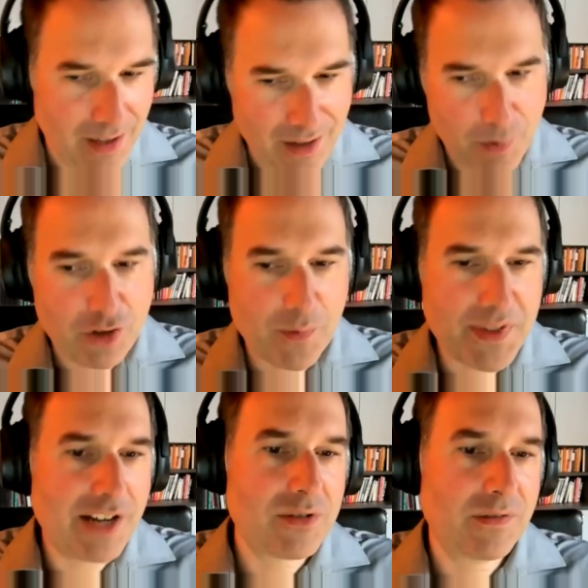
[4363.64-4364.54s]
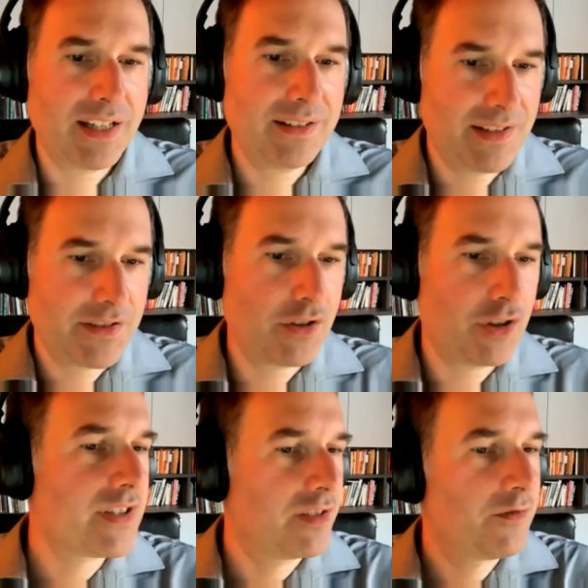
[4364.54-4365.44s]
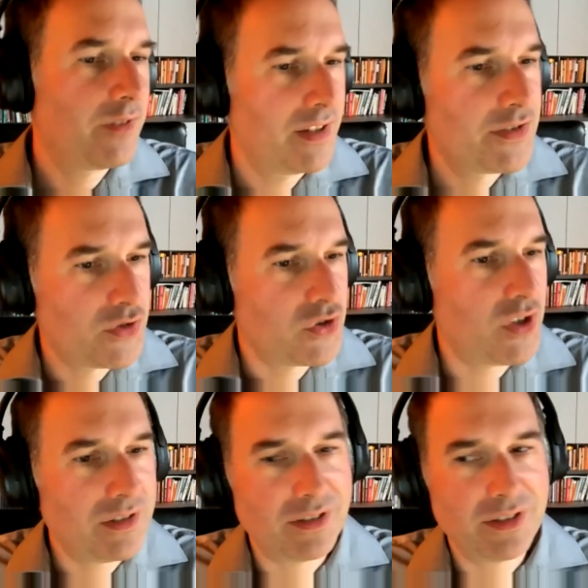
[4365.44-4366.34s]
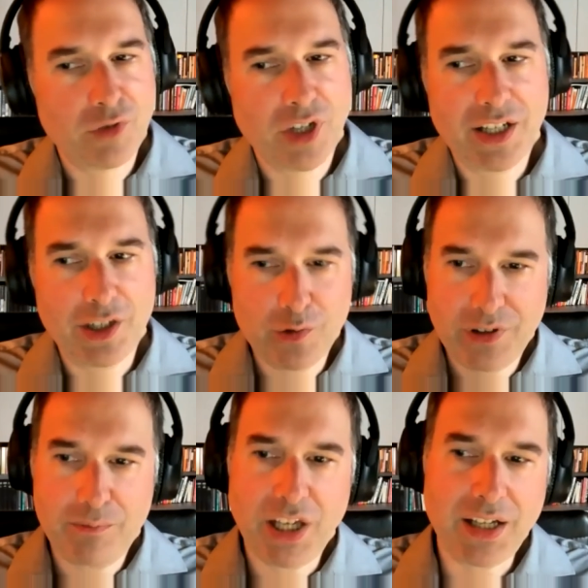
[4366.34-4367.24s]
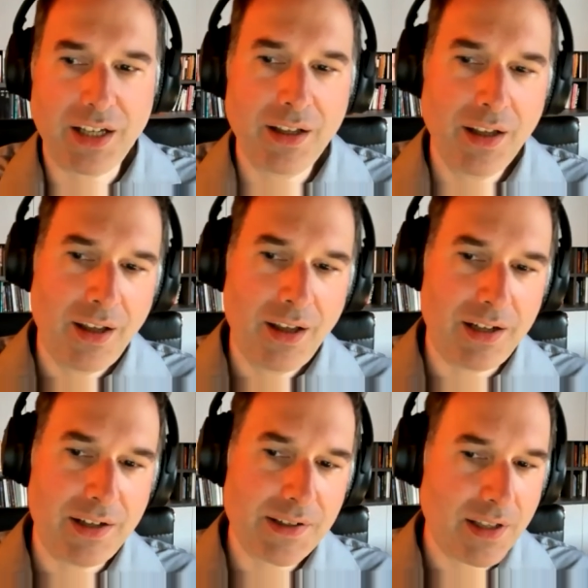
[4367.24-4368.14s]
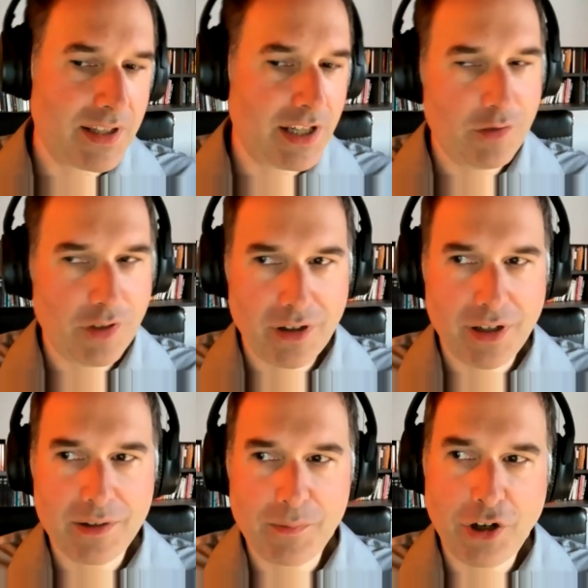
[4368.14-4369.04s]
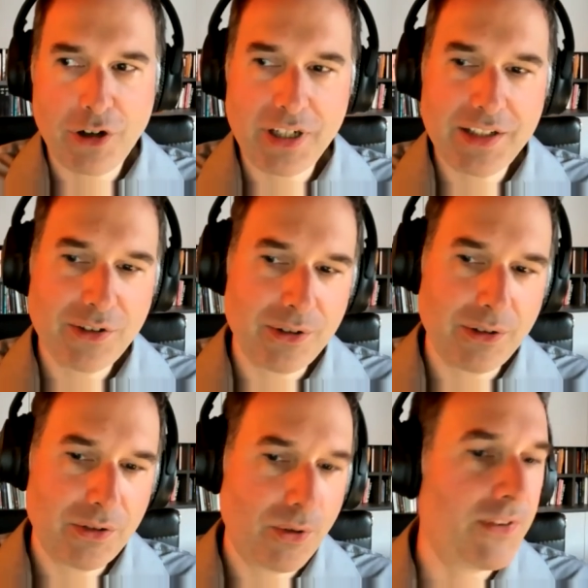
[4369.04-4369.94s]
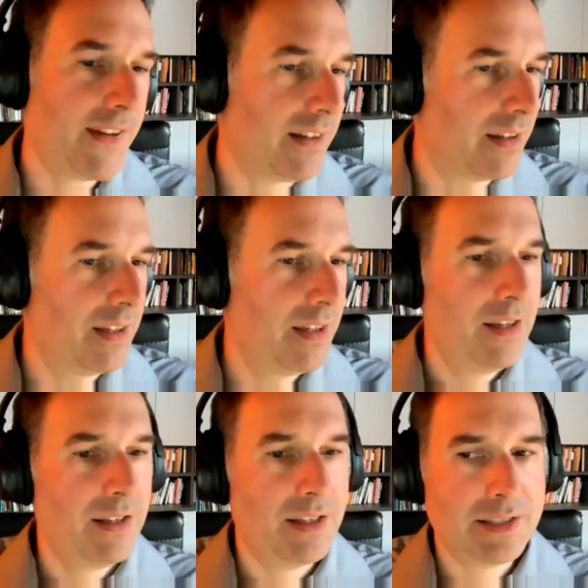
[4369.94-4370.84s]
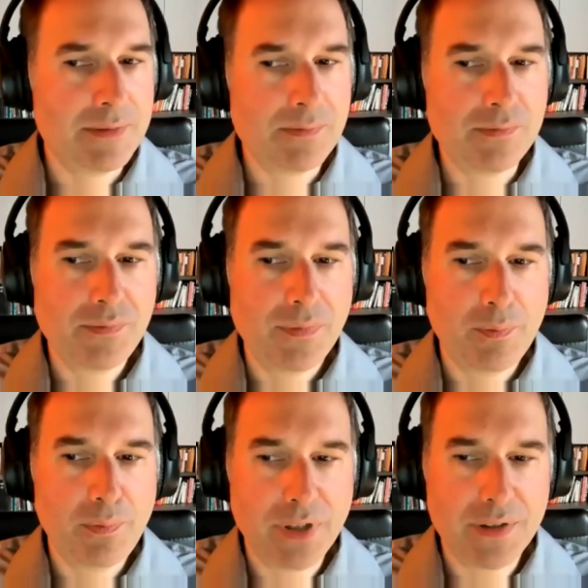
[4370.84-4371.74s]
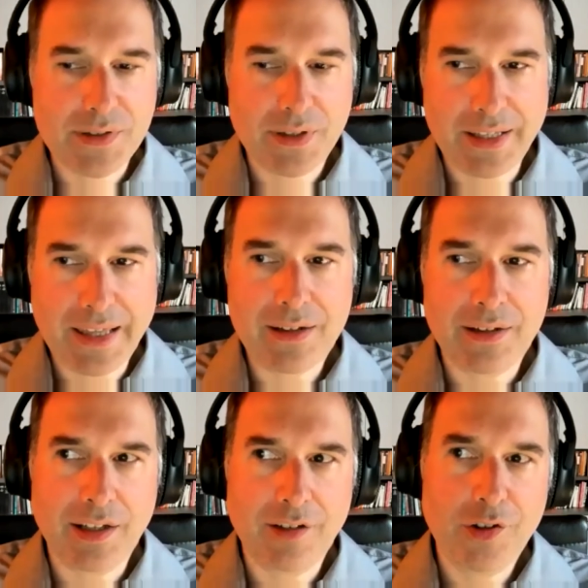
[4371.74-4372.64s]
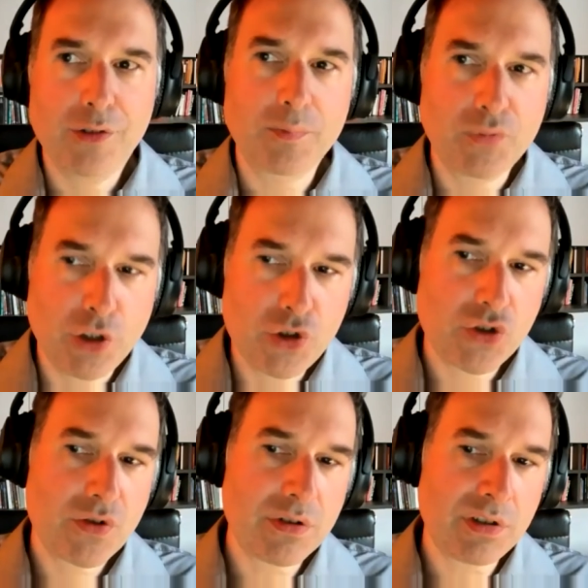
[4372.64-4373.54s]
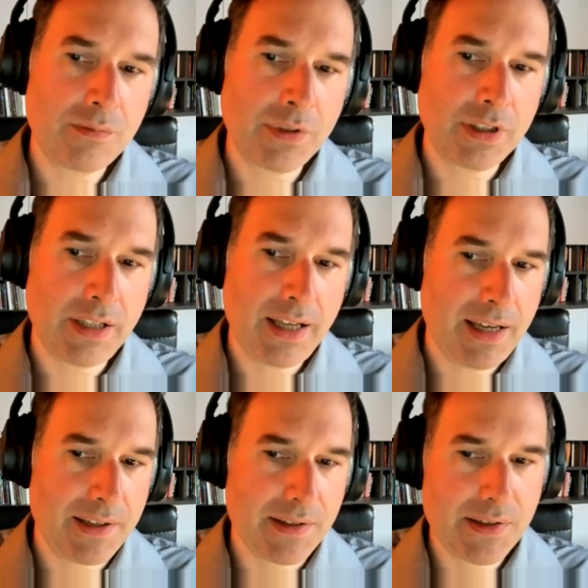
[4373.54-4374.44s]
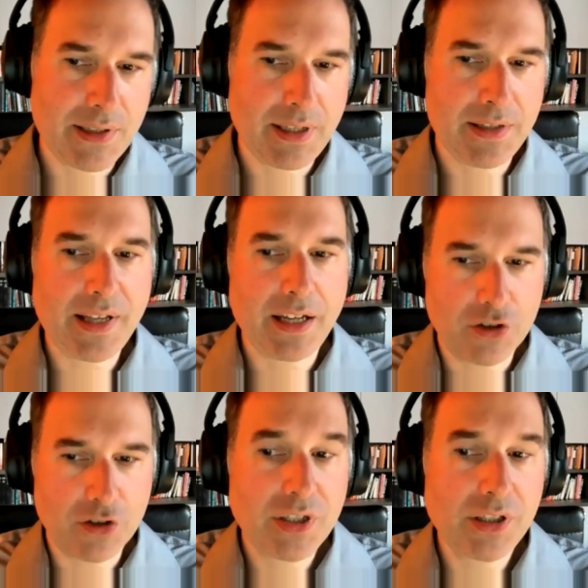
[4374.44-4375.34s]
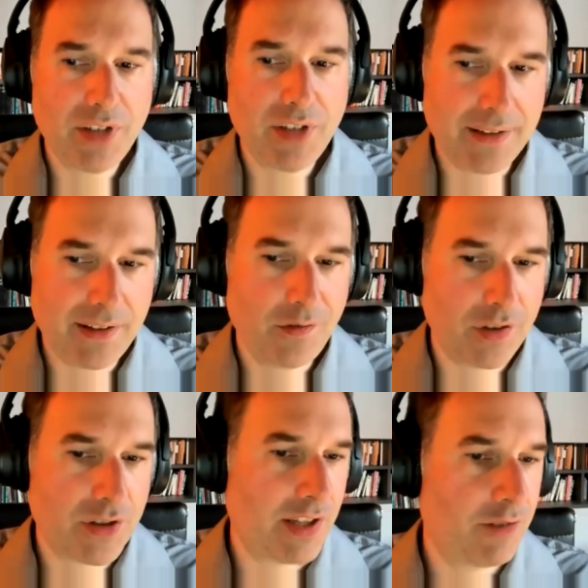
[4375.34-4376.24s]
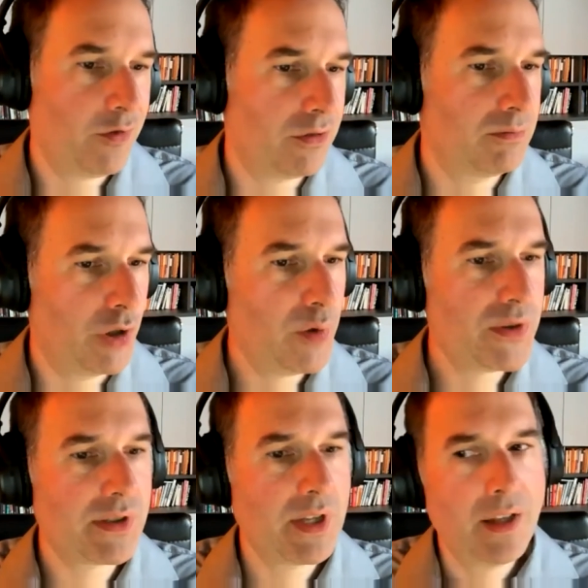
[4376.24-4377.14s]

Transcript: what comes out of that discursive struggle really over the meaning. And it's kind of early to tell. But again, if you approach trauma as a psychological reality first and foremost,